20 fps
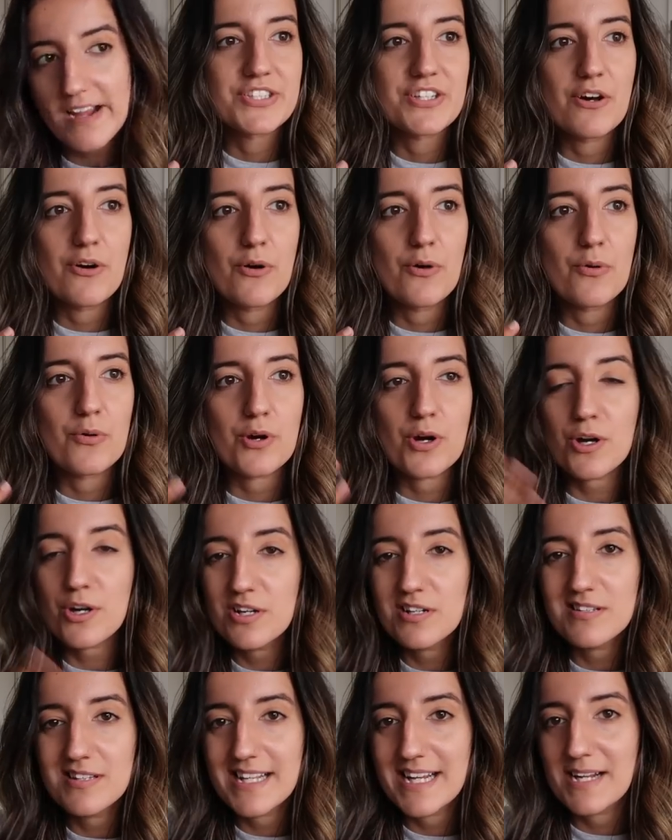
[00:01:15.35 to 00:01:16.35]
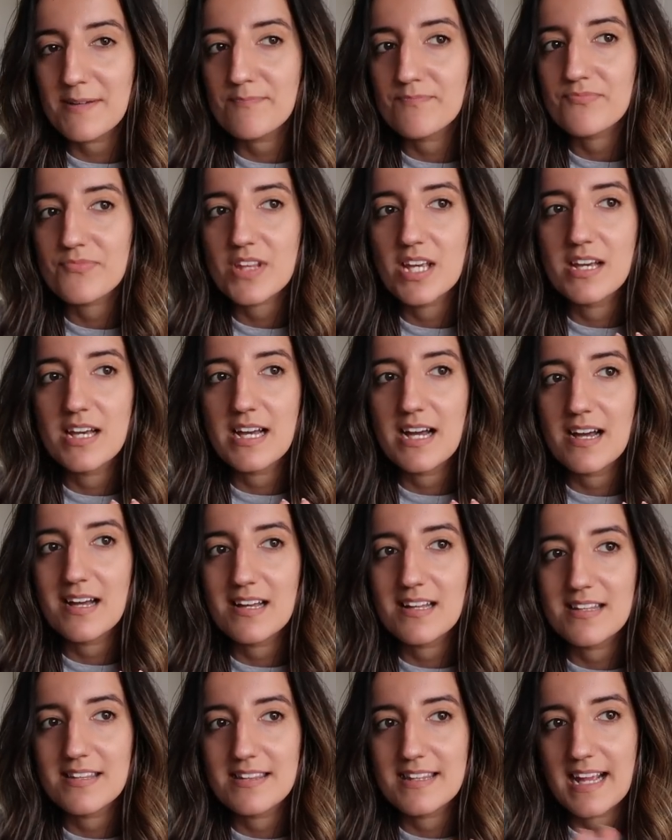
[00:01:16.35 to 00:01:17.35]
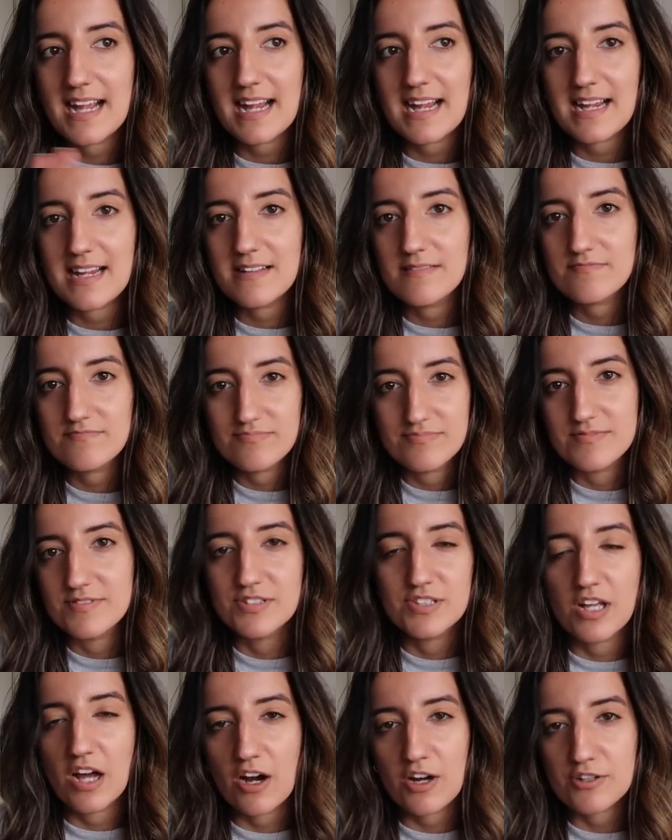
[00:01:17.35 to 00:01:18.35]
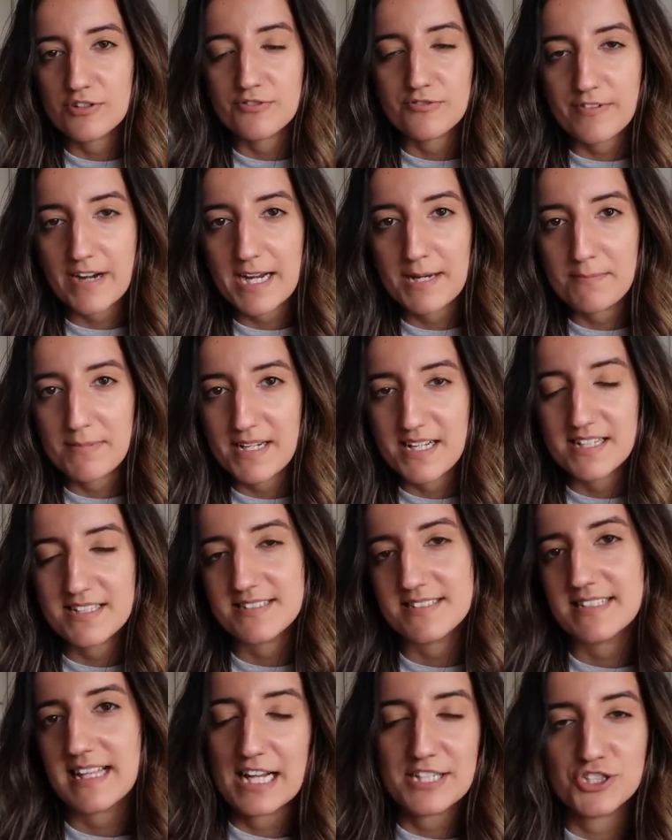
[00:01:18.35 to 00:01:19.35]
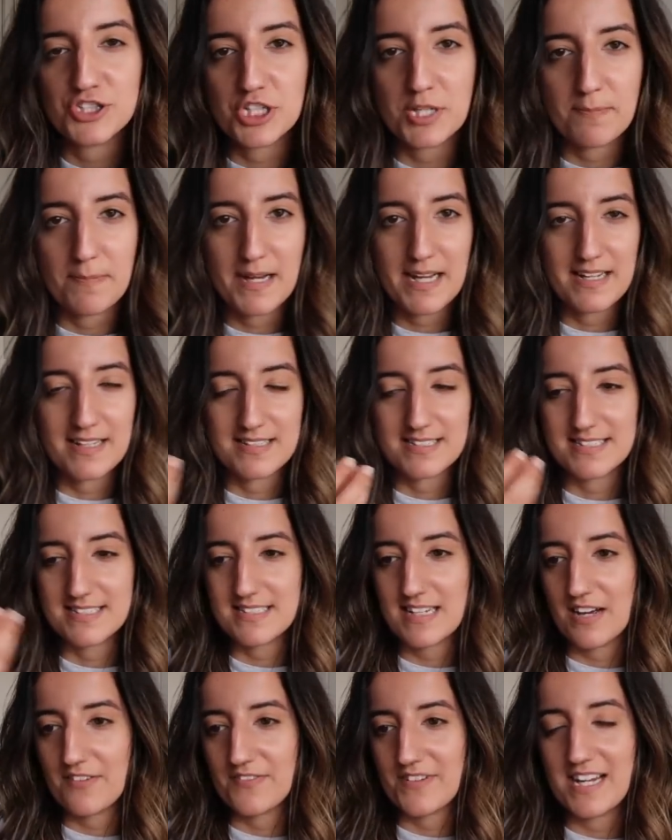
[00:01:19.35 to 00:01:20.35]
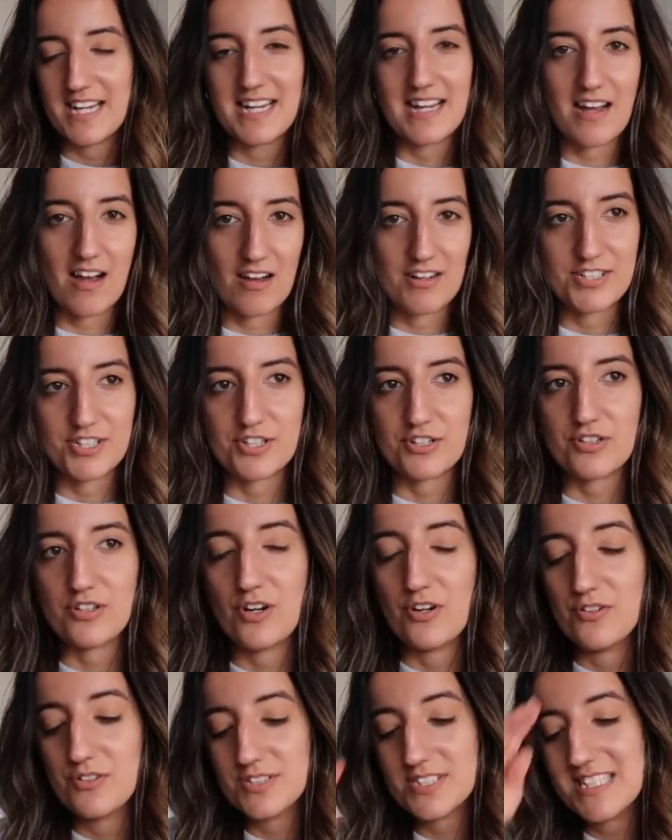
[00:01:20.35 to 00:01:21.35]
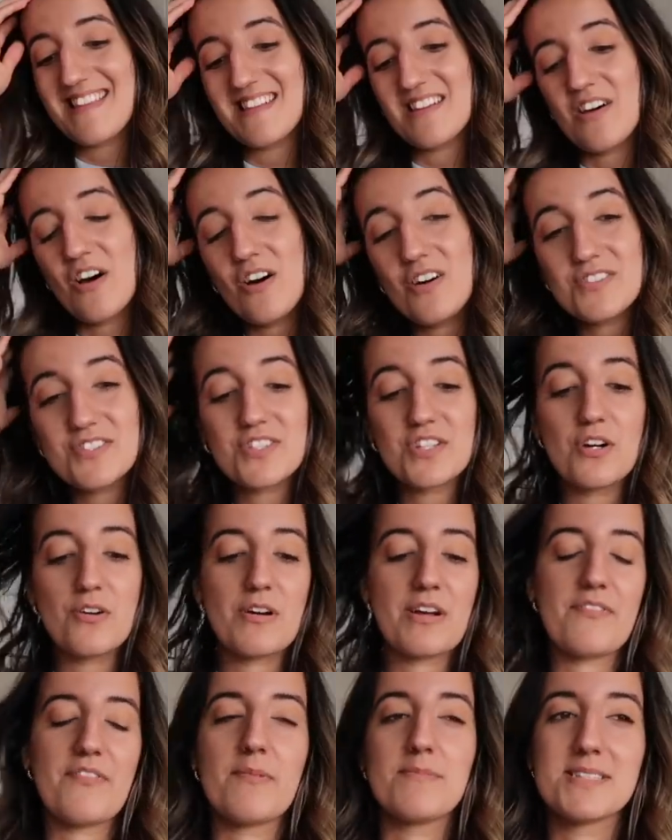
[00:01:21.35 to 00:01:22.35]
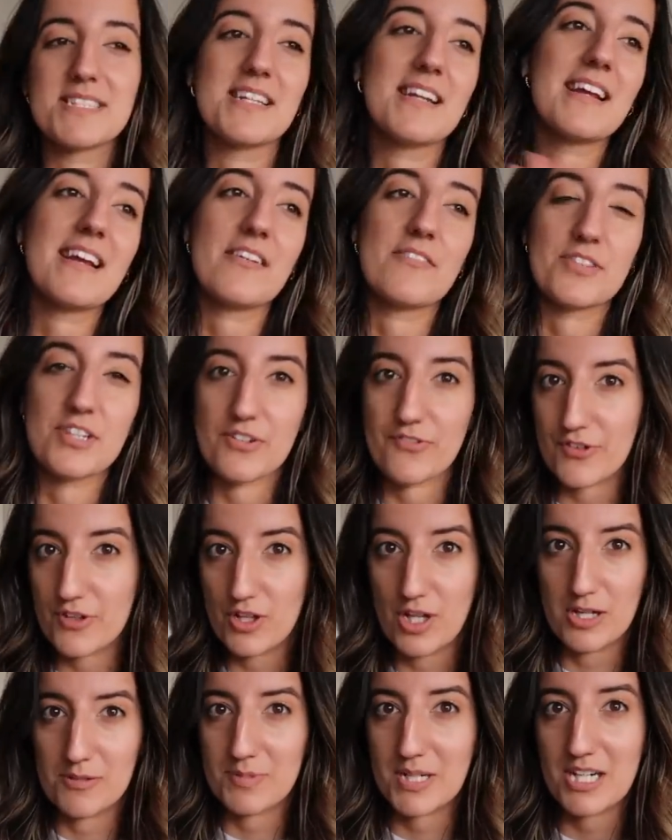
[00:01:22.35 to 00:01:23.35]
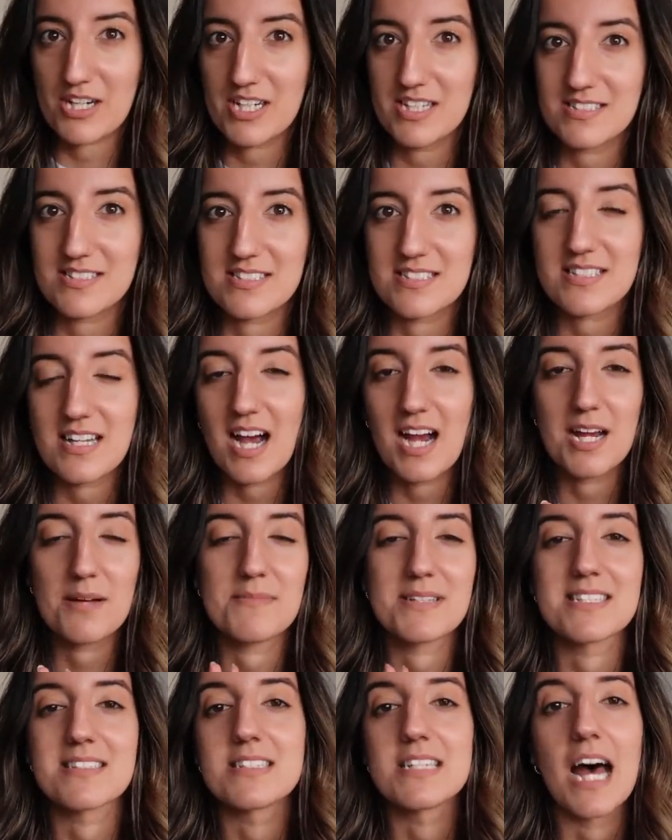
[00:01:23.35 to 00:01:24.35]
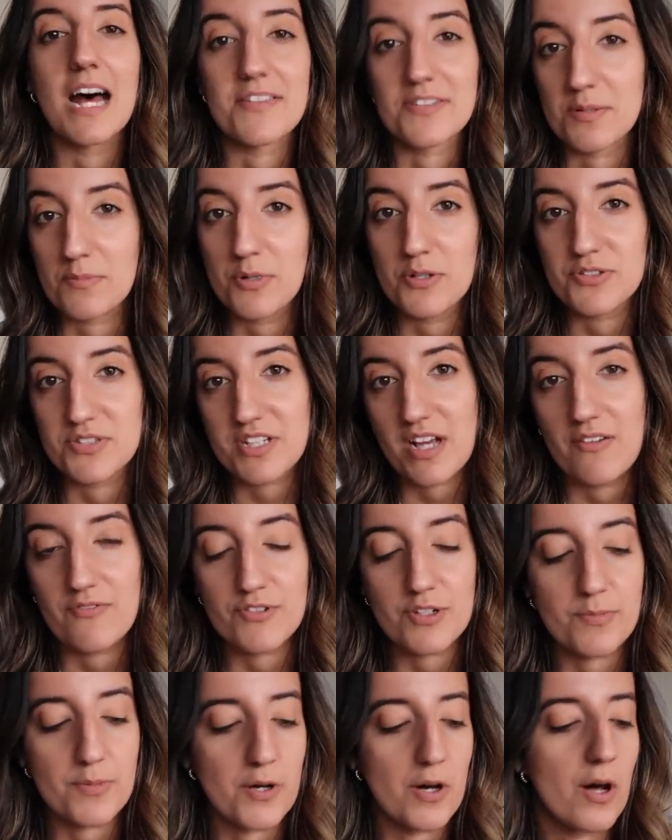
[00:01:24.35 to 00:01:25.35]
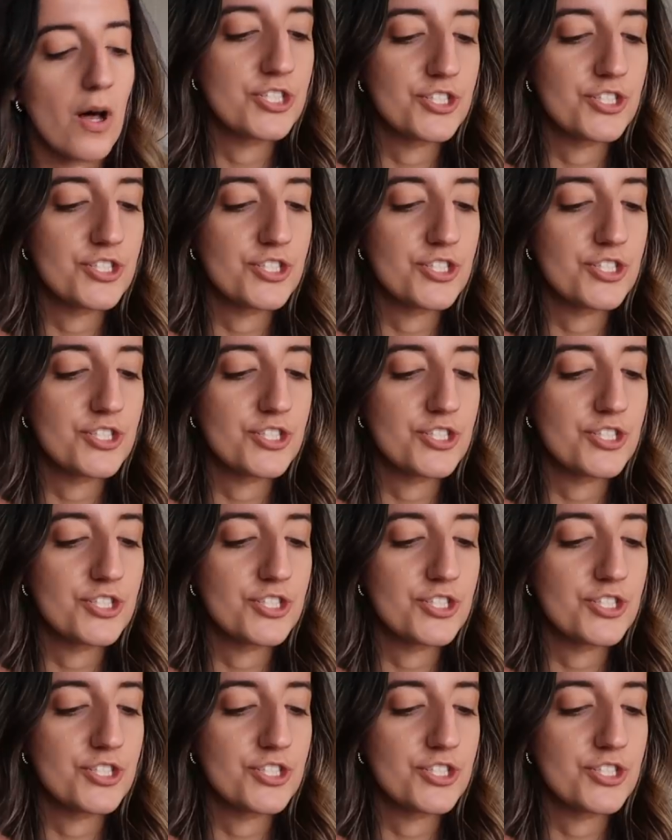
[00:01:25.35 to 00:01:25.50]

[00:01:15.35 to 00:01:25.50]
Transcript: So currently uh, they aren't great because that chipping stuff can get on your clothes. And then also, if I'm sitting out there for long periods of time, it's not the most comfortable.